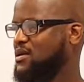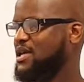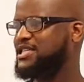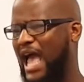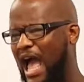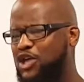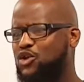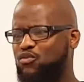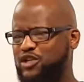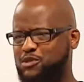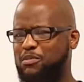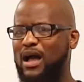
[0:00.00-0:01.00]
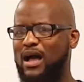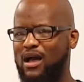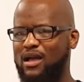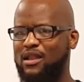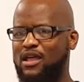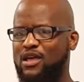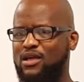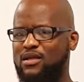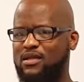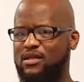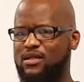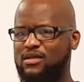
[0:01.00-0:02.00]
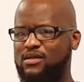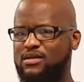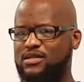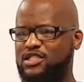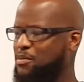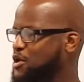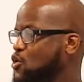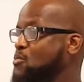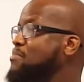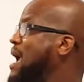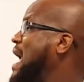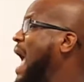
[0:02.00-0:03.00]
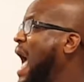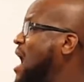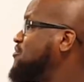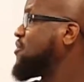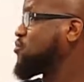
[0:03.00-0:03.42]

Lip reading: It's how you respond. Some of you may have a